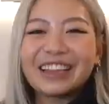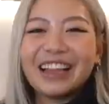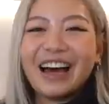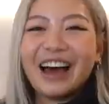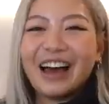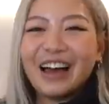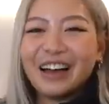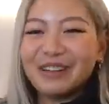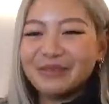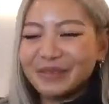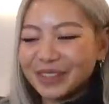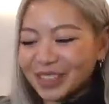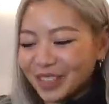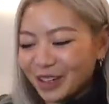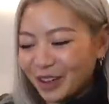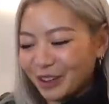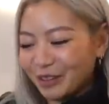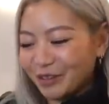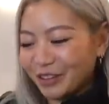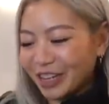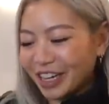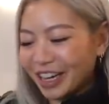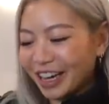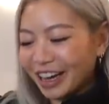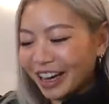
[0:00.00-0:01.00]
limes
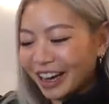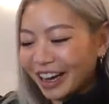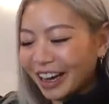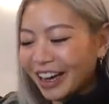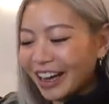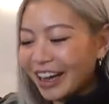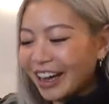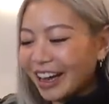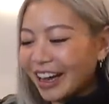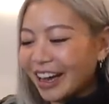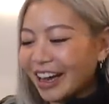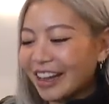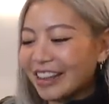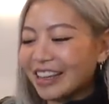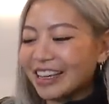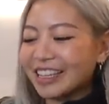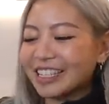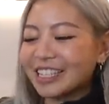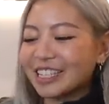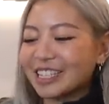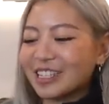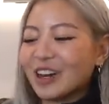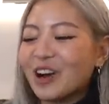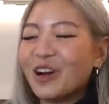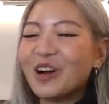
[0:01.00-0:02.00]
over and
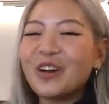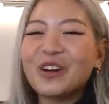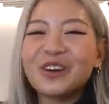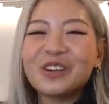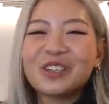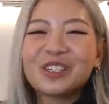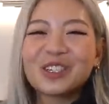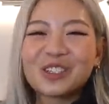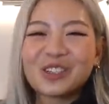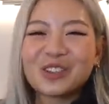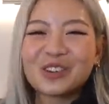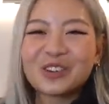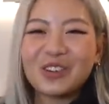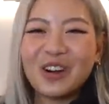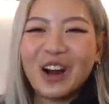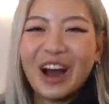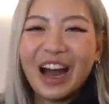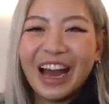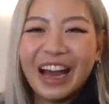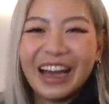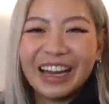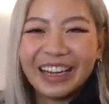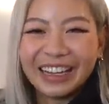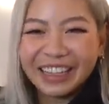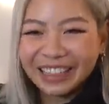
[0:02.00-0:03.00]
they're so
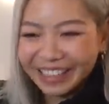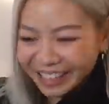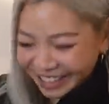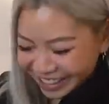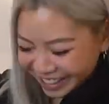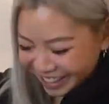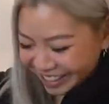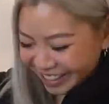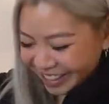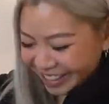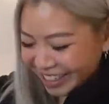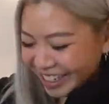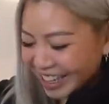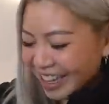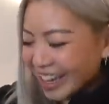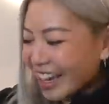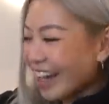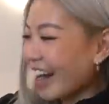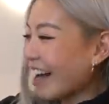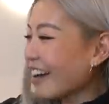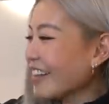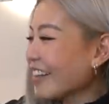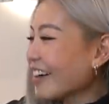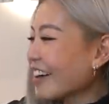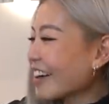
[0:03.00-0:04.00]
dry.
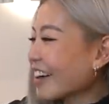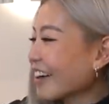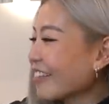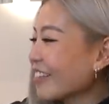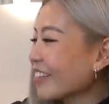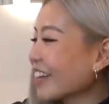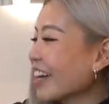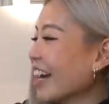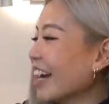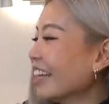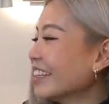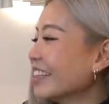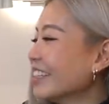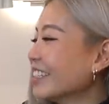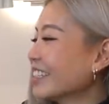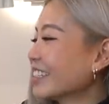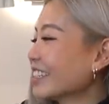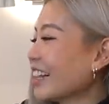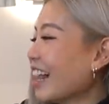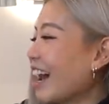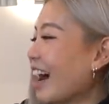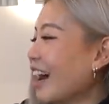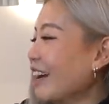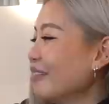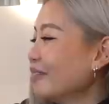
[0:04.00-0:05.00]
How long have you had these
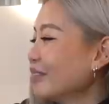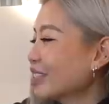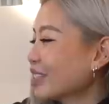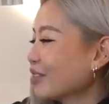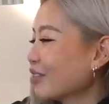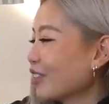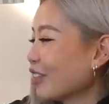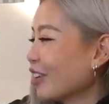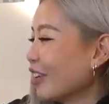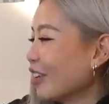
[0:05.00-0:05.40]
limes for?